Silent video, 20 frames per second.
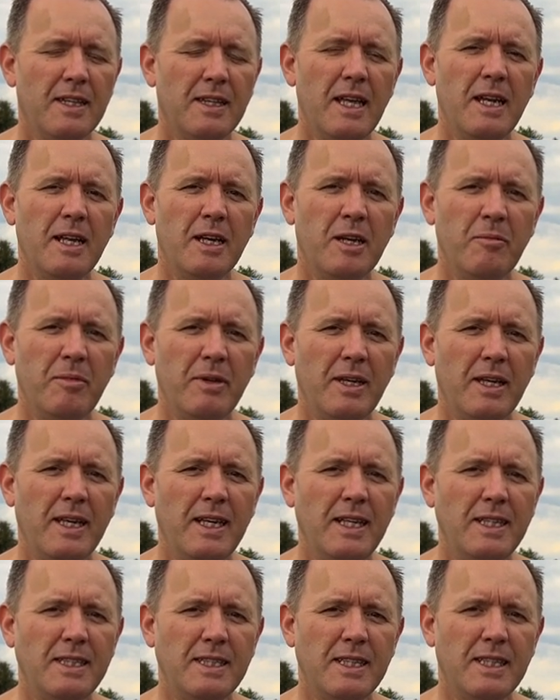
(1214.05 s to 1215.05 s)
then it can be
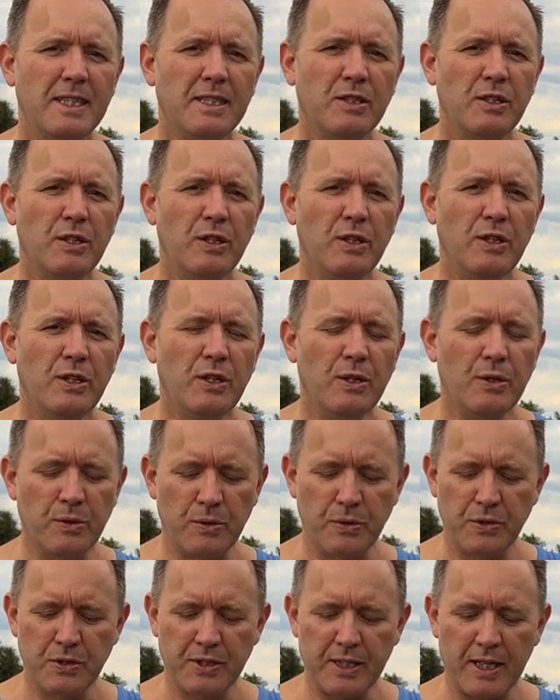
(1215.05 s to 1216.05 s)
easier to
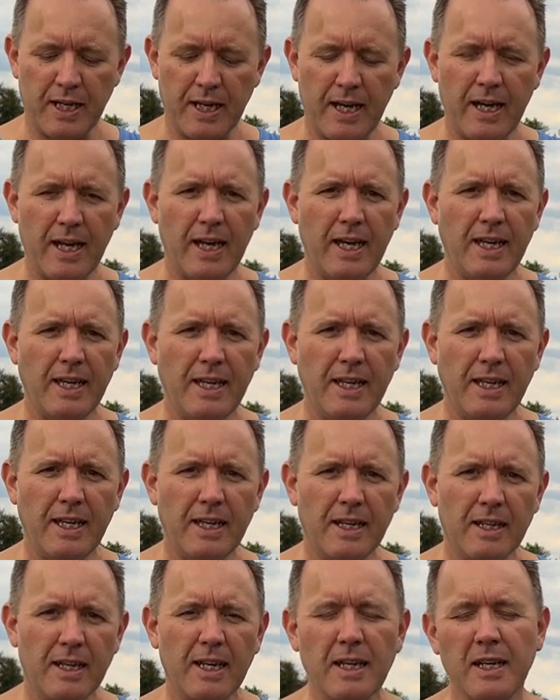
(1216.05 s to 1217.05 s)
use
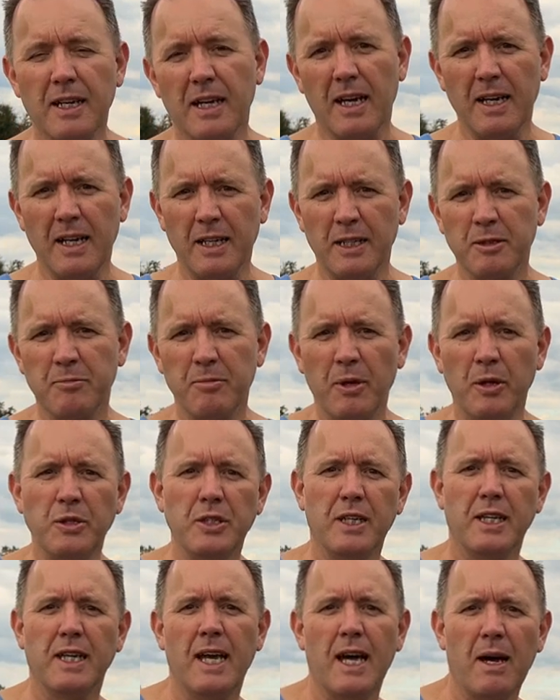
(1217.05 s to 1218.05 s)
an
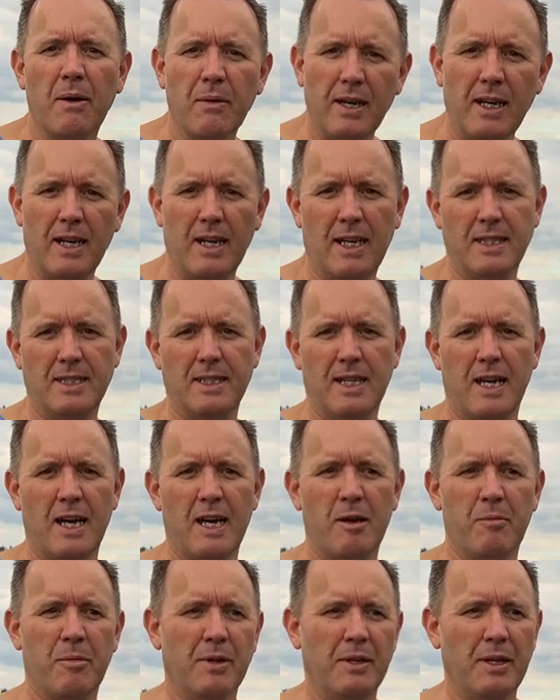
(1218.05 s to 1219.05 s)
exposure calculator
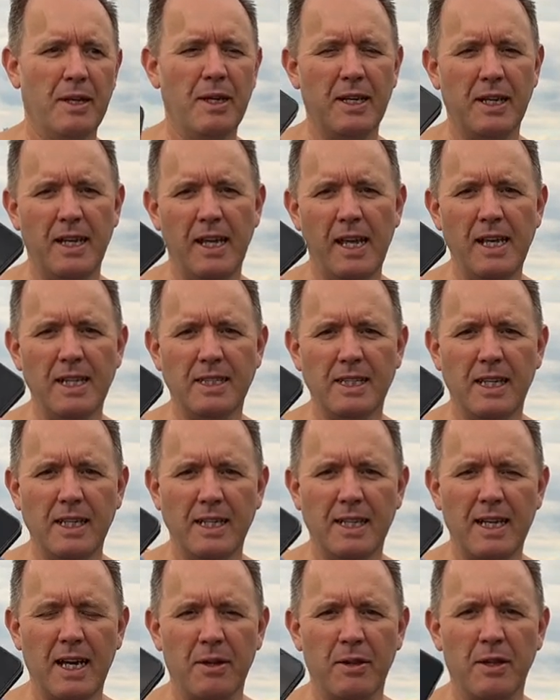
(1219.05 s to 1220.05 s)
app. You can easily
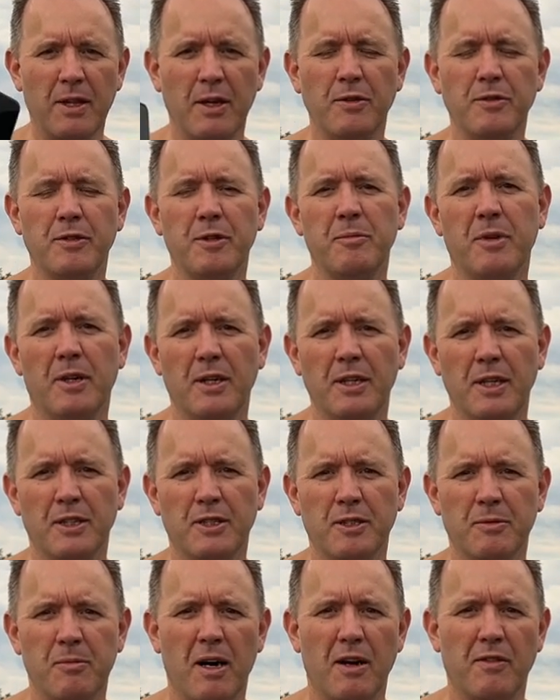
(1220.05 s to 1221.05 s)
download them on your
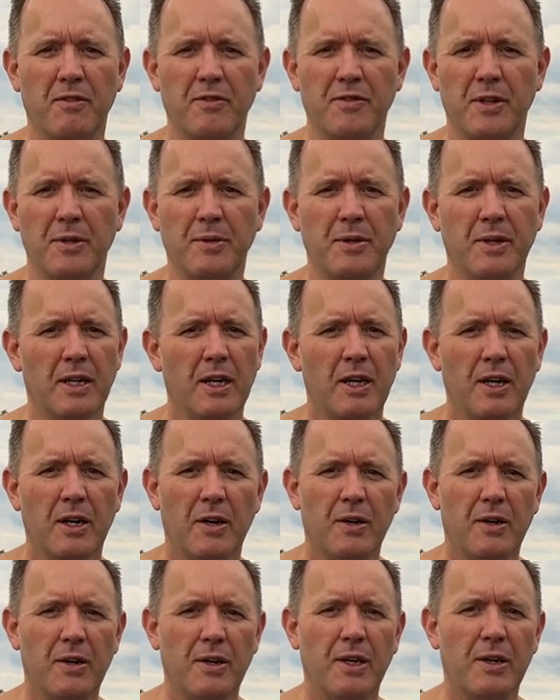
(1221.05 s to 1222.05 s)
smartphone,
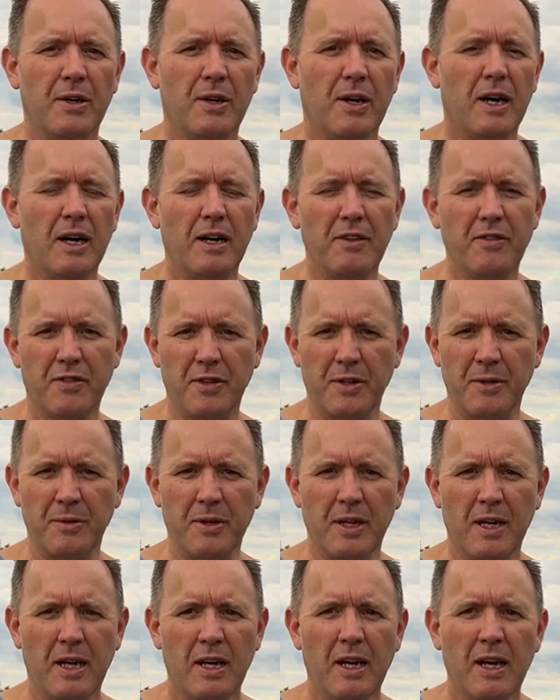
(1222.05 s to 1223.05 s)
on your
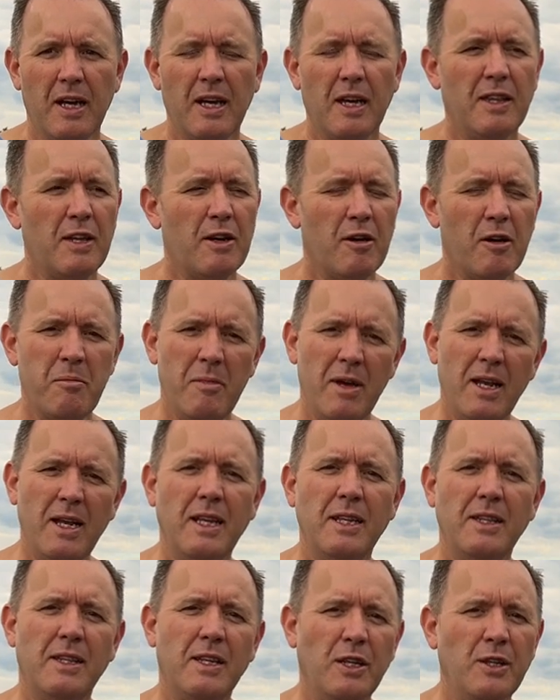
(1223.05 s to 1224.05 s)
iPhone. There are
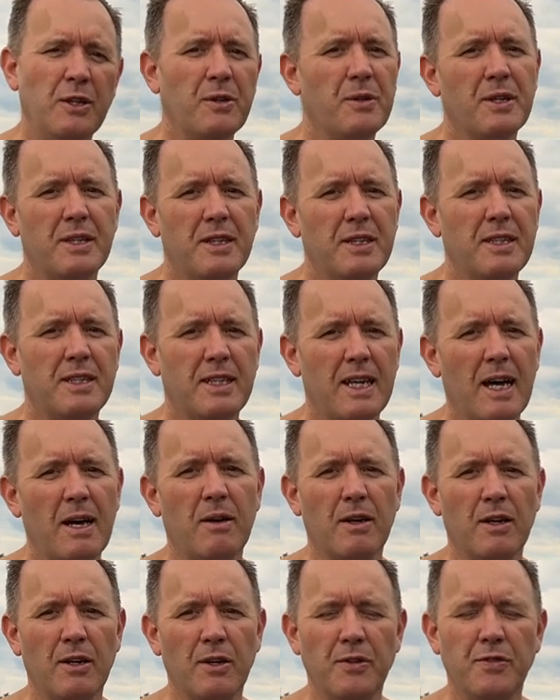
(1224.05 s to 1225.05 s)
many that you can
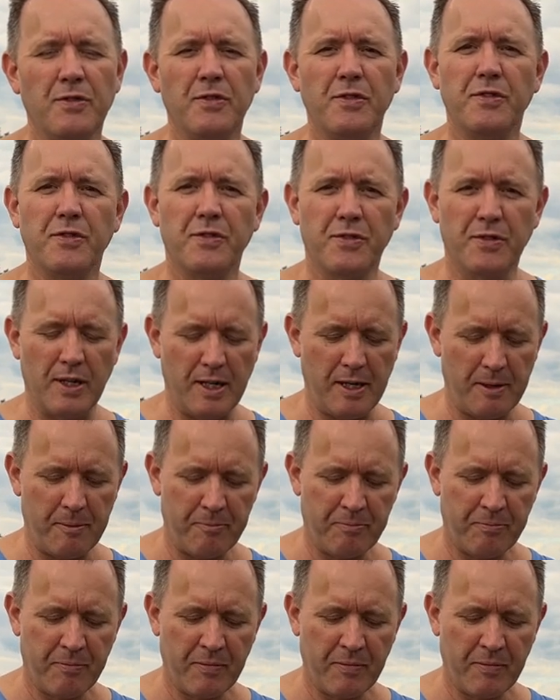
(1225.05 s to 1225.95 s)
download for free.